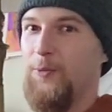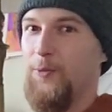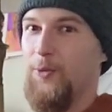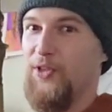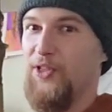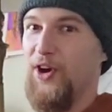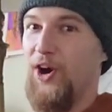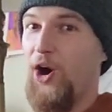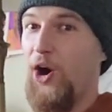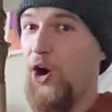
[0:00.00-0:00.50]

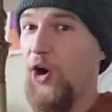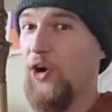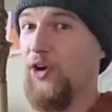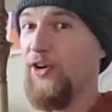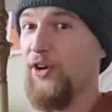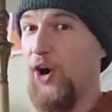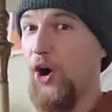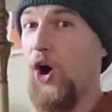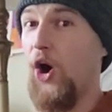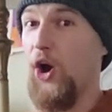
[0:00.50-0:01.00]
with a
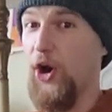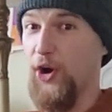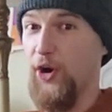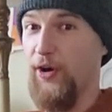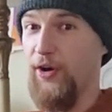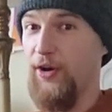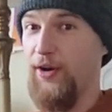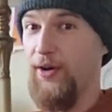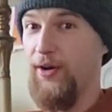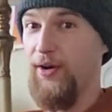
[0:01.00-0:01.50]
hard
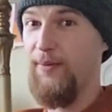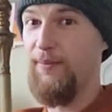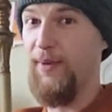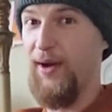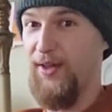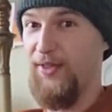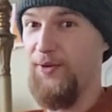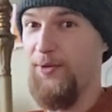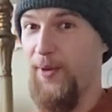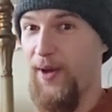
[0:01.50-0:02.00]
R,
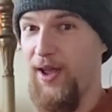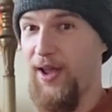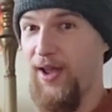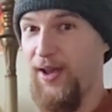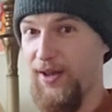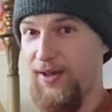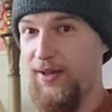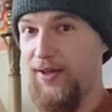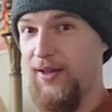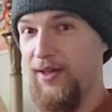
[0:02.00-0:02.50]
by the
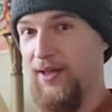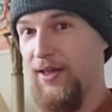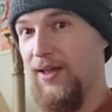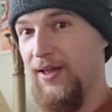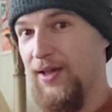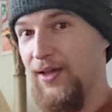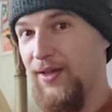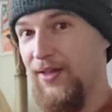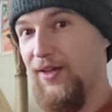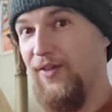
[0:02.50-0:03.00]
way.
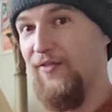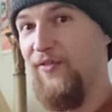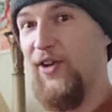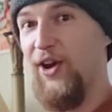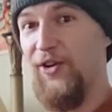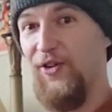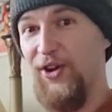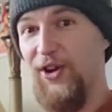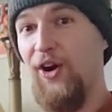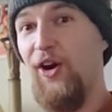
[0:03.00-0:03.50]
A
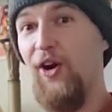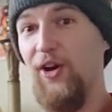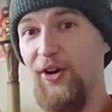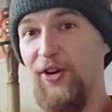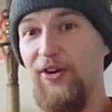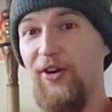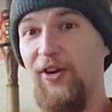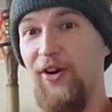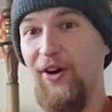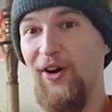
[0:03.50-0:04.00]
very
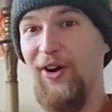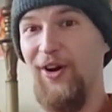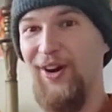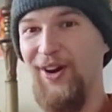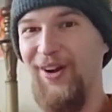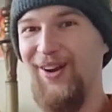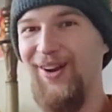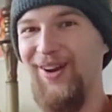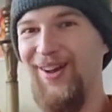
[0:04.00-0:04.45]
hard R.